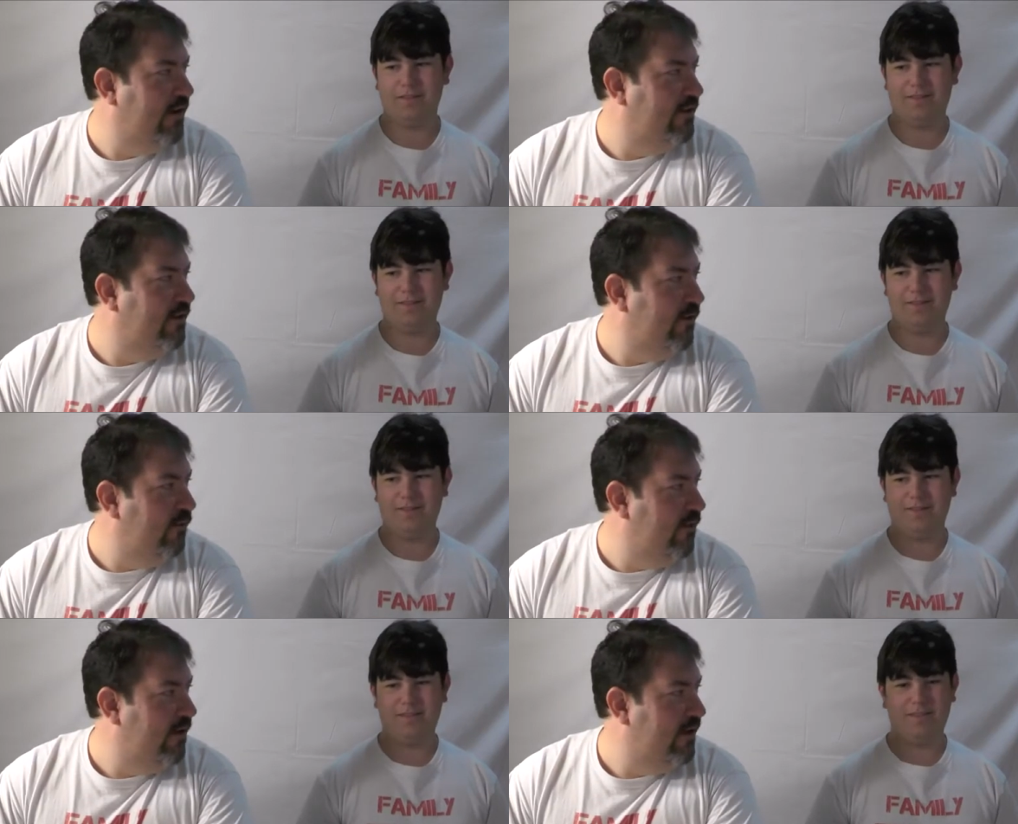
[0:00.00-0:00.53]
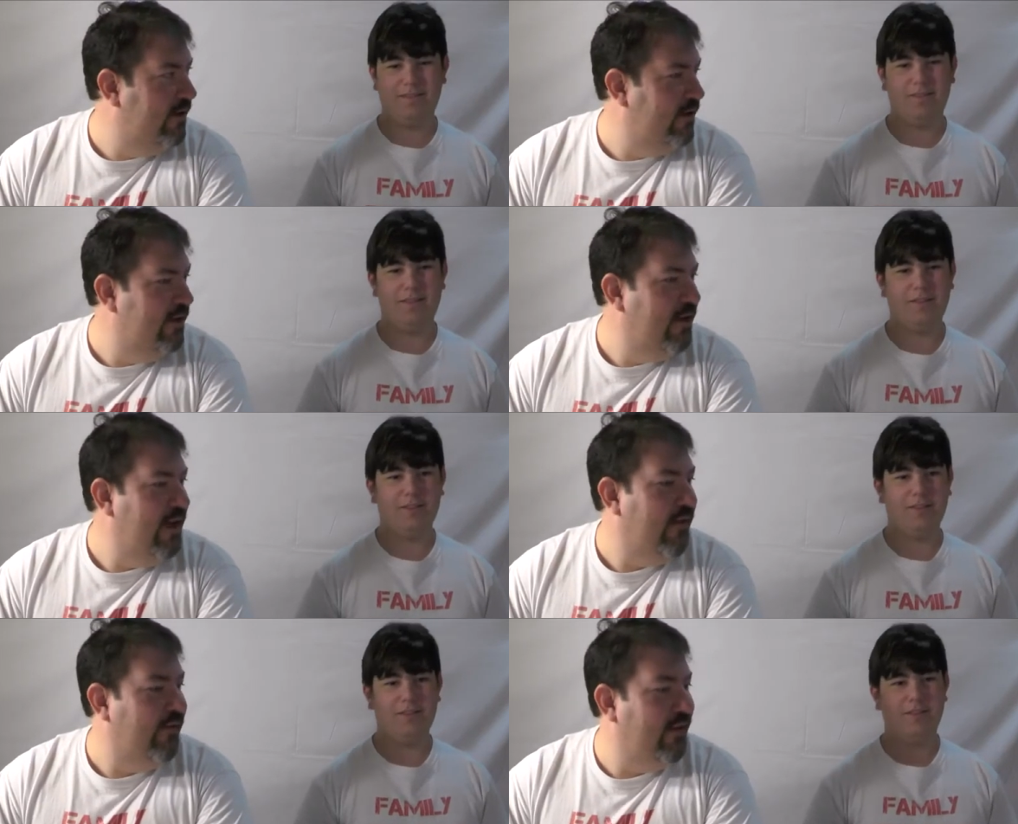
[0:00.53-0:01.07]
Speaker 1: I still want it.
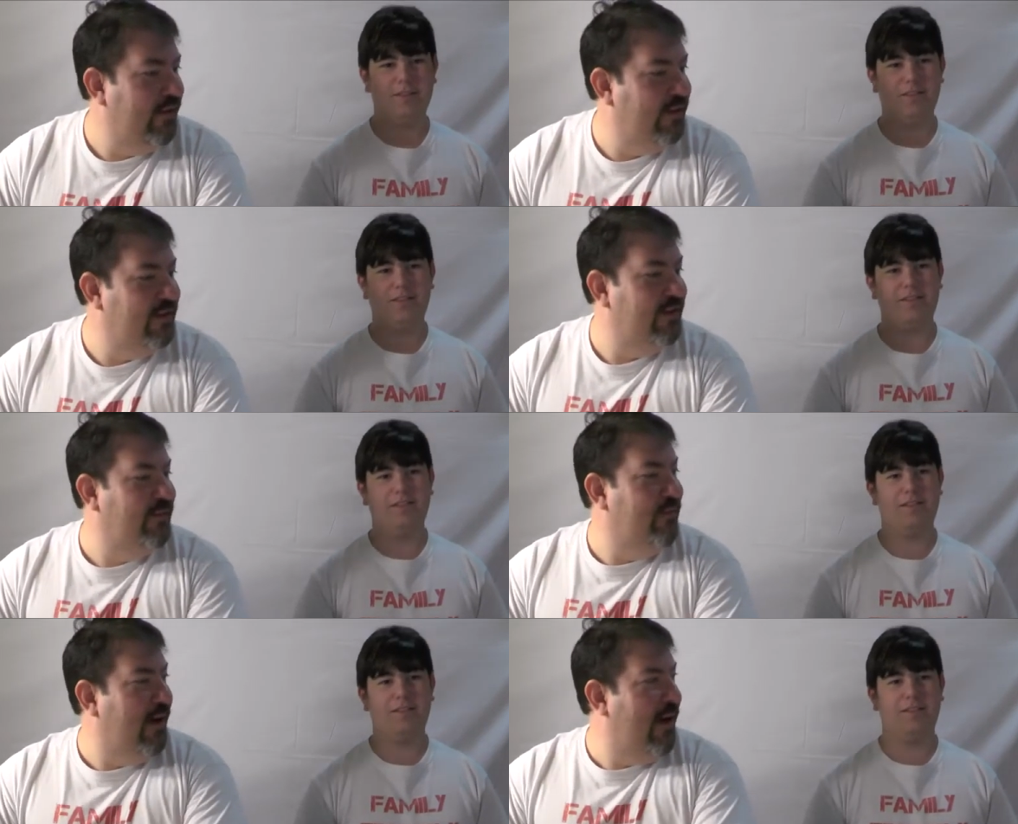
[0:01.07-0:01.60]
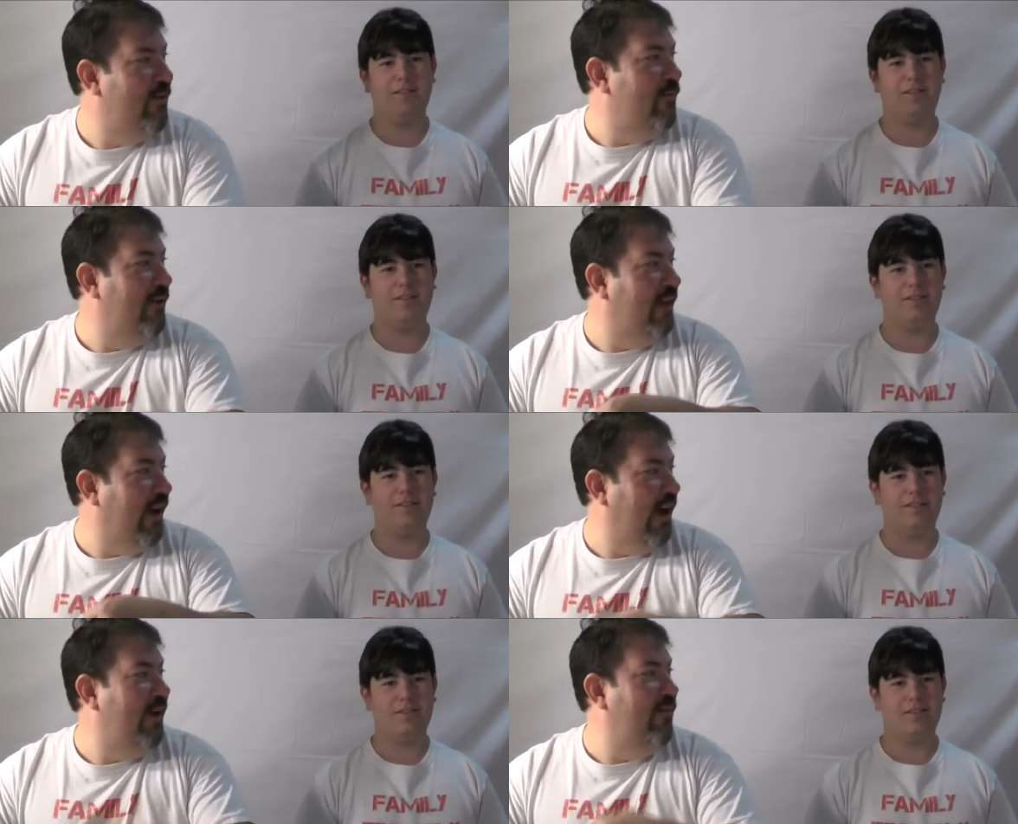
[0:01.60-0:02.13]
This is
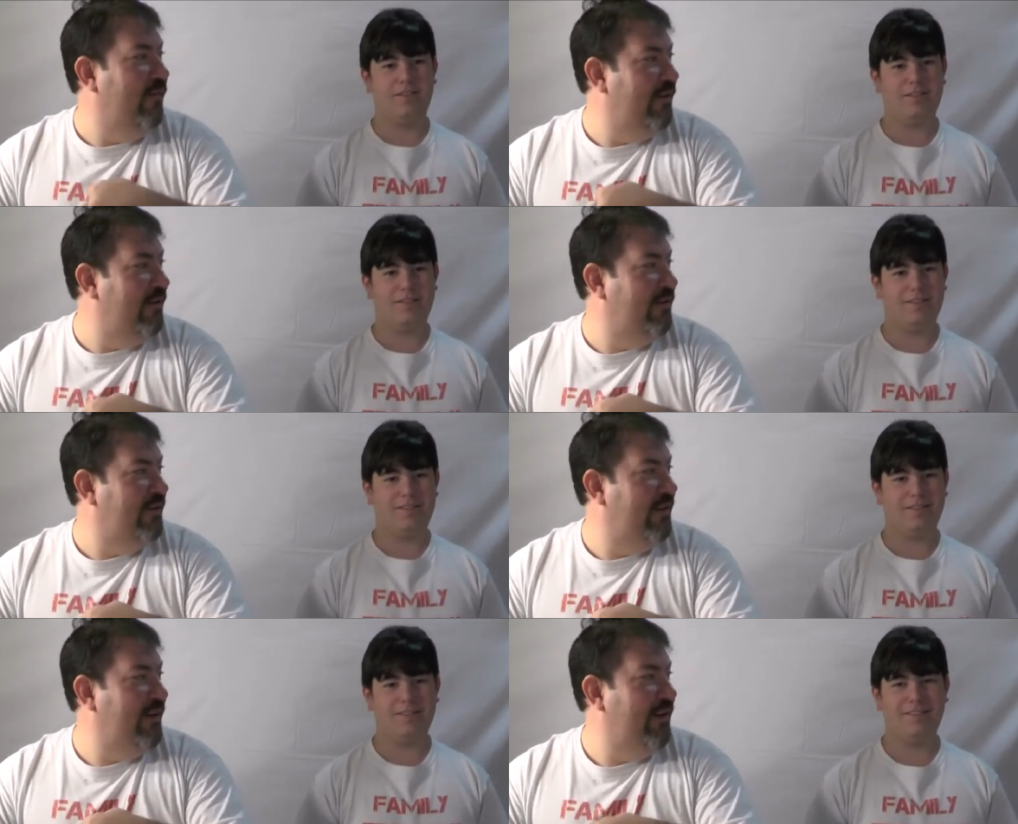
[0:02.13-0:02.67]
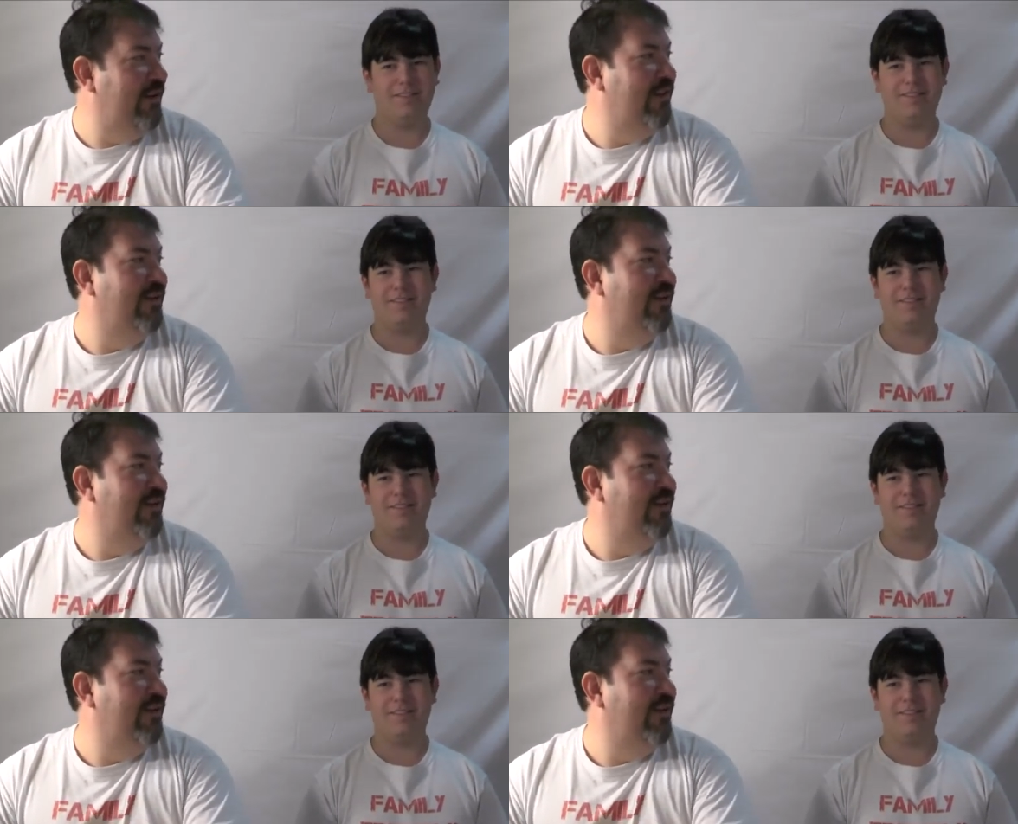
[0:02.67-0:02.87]
what I want to see.